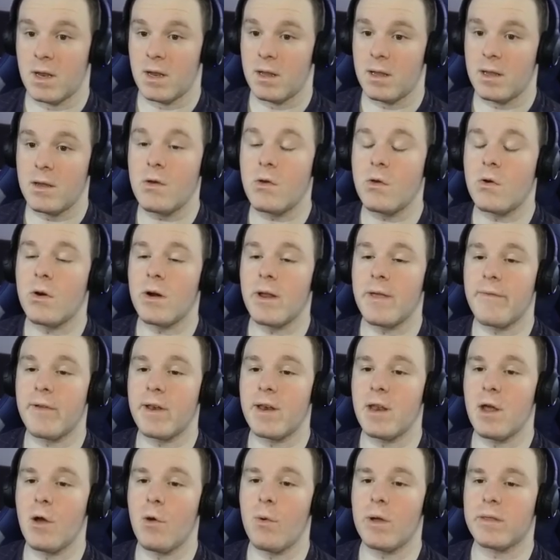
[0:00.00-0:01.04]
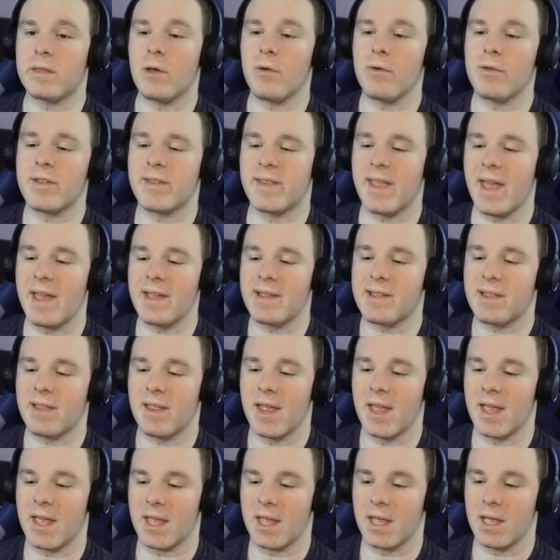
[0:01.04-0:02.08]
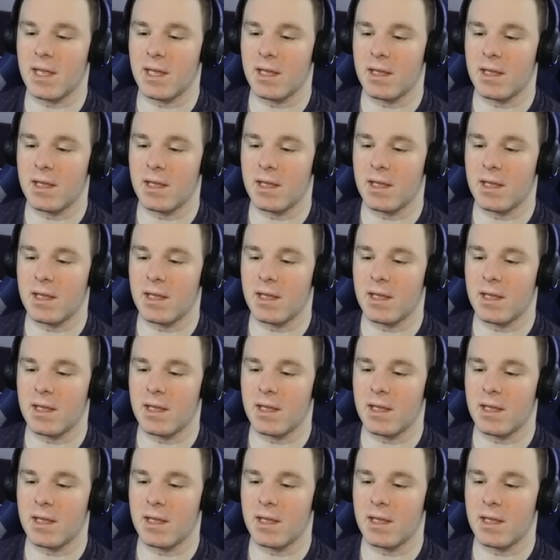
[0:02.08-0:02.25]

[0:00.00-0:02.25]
You don't even know what those taste like.